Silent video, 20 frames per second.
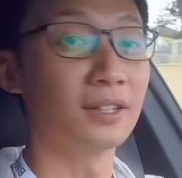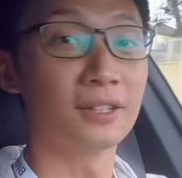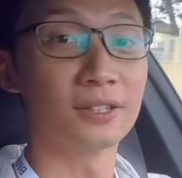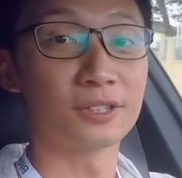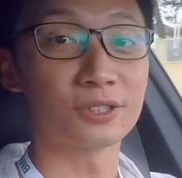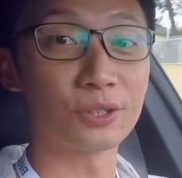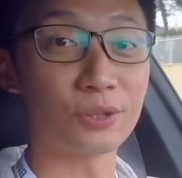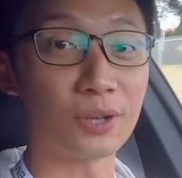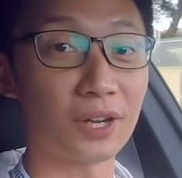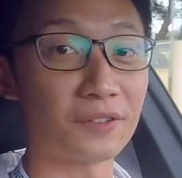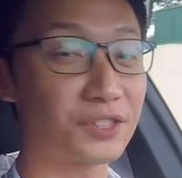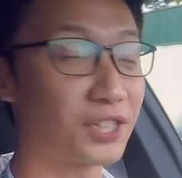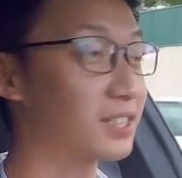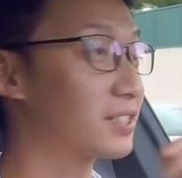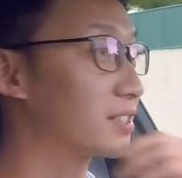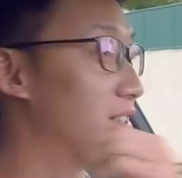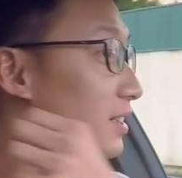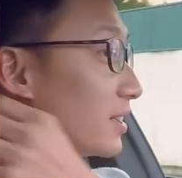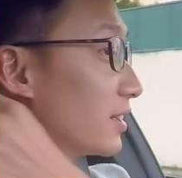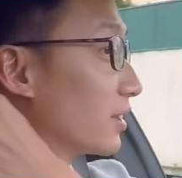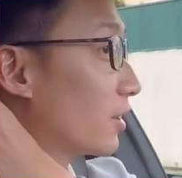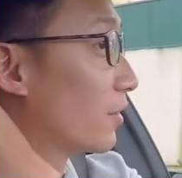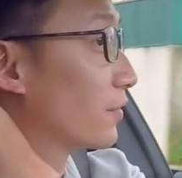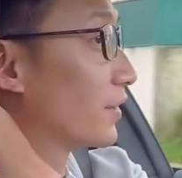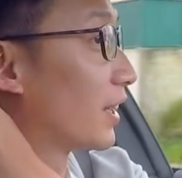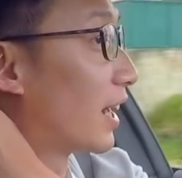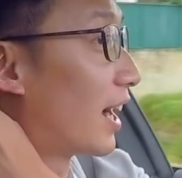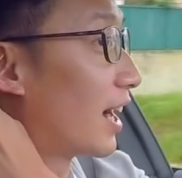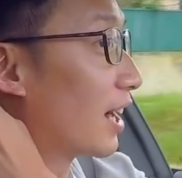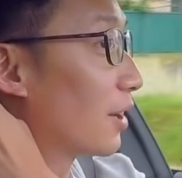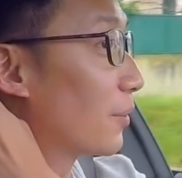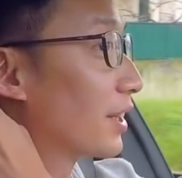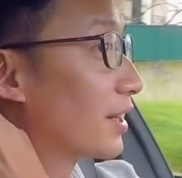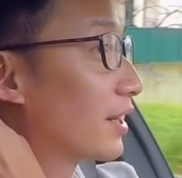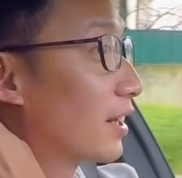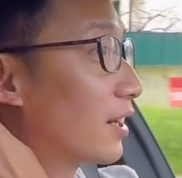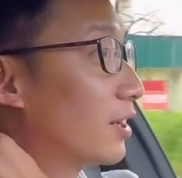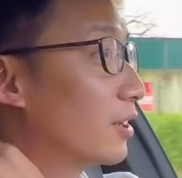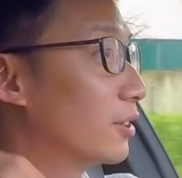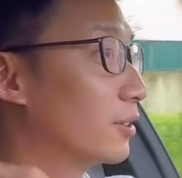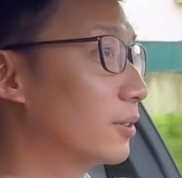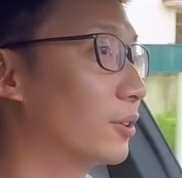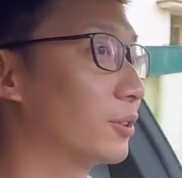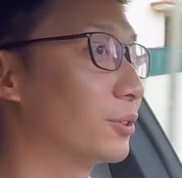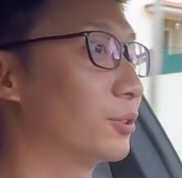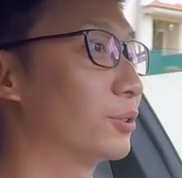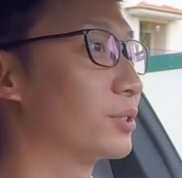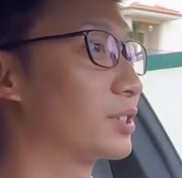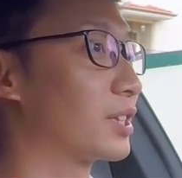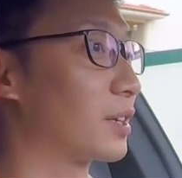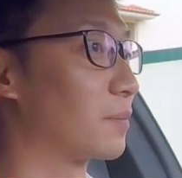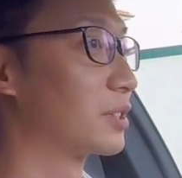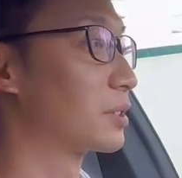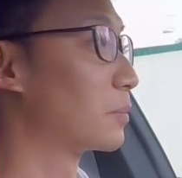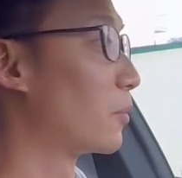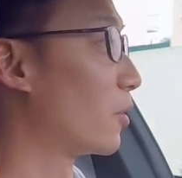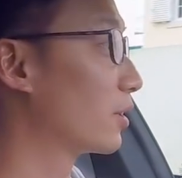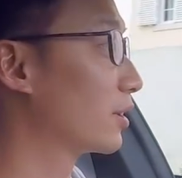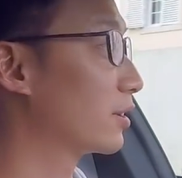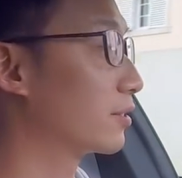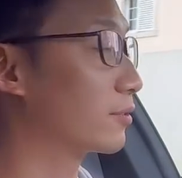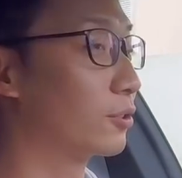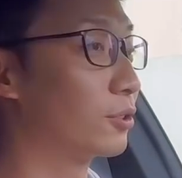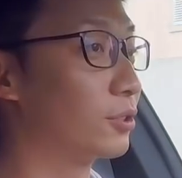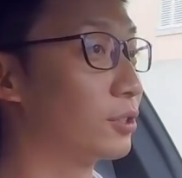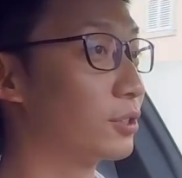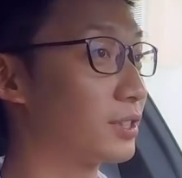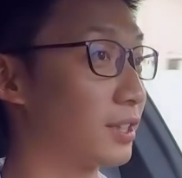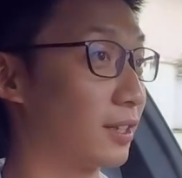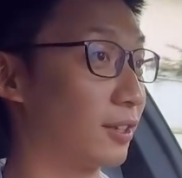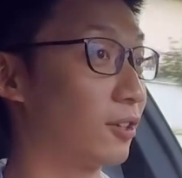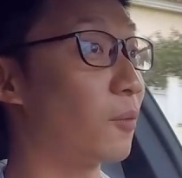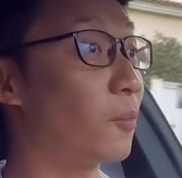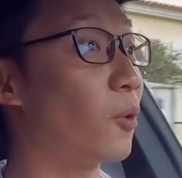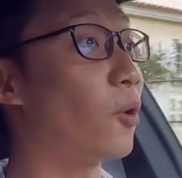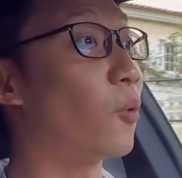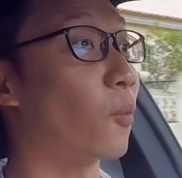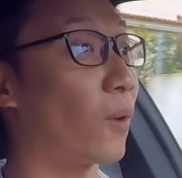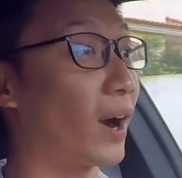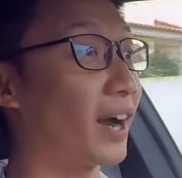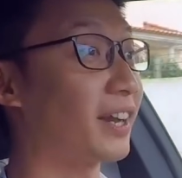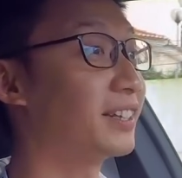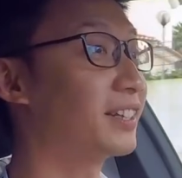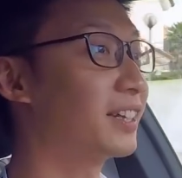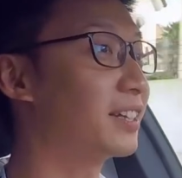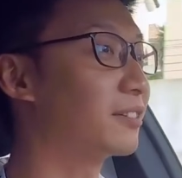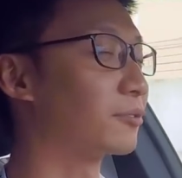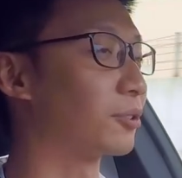So I've just turned off the highway now onto some smaller roads, a lot more winding